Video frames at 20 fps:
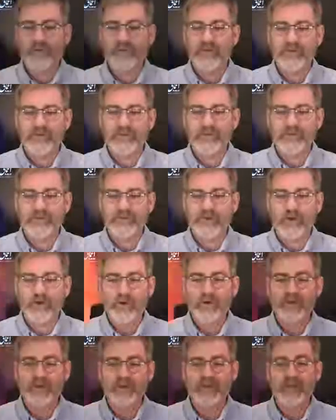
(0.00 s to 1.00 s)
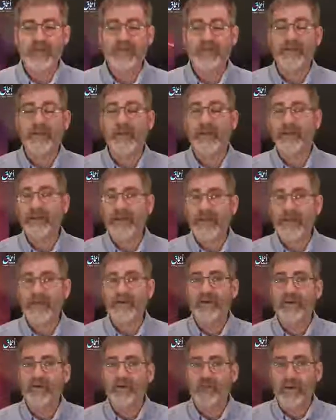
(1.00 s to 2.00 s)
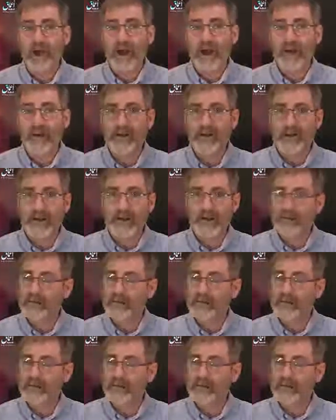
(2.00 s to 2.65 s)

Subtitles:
the local city there in Raqqa.